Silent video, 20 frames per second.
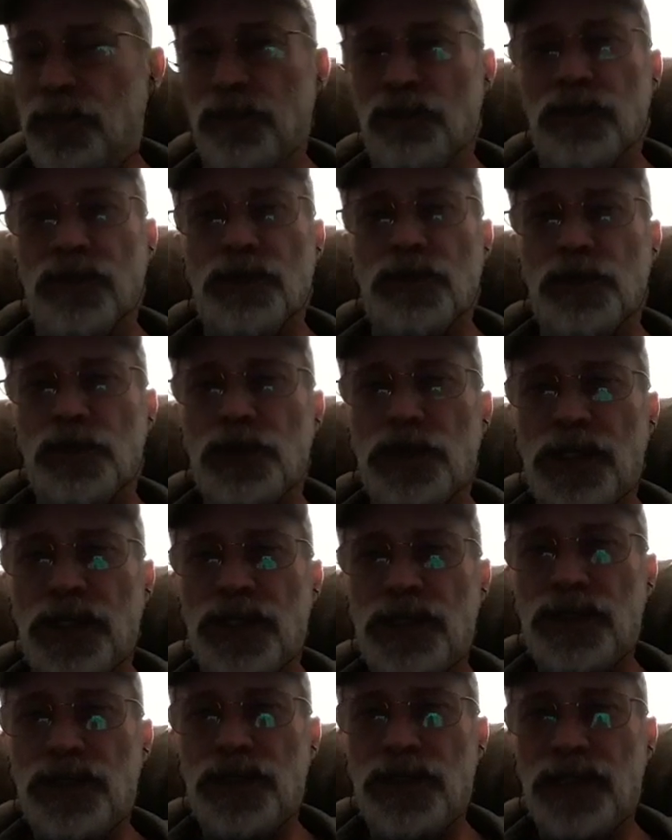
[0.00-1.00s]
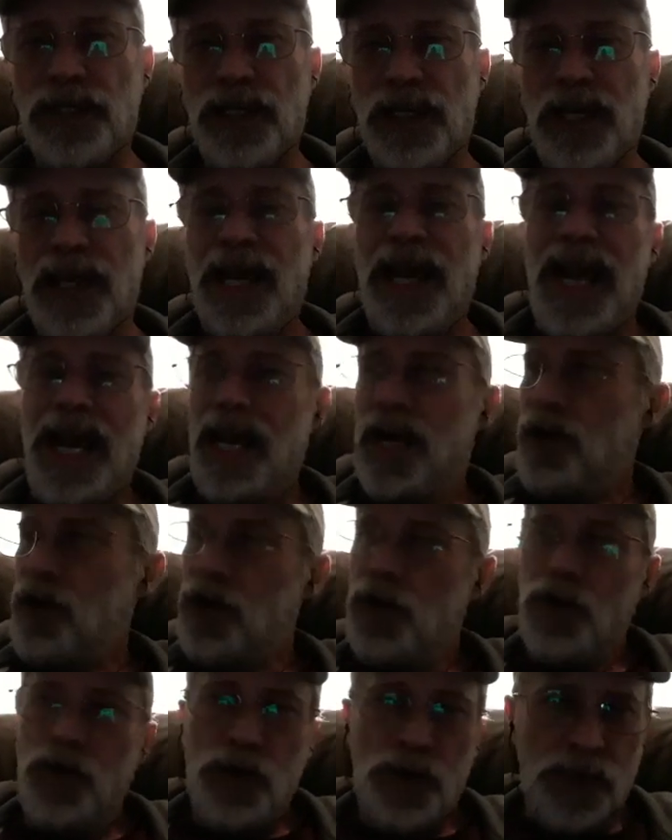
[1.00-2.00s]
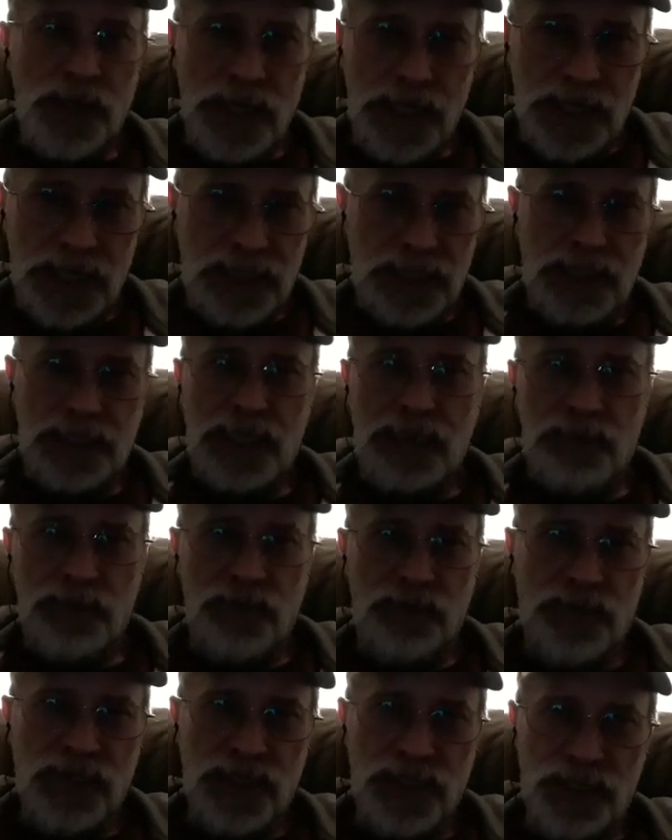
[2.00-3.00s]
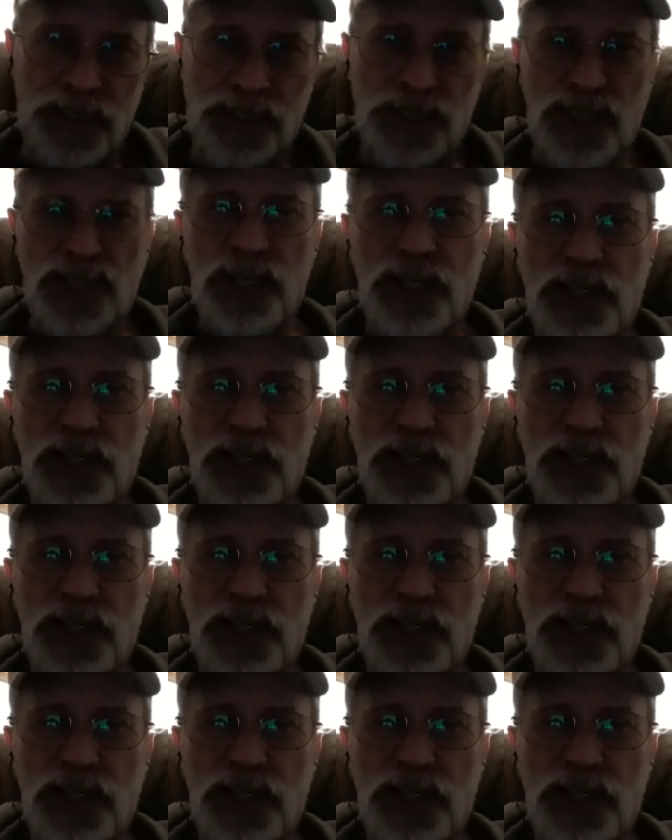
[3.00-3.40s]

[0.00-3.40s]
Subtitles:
of those things, how some of these things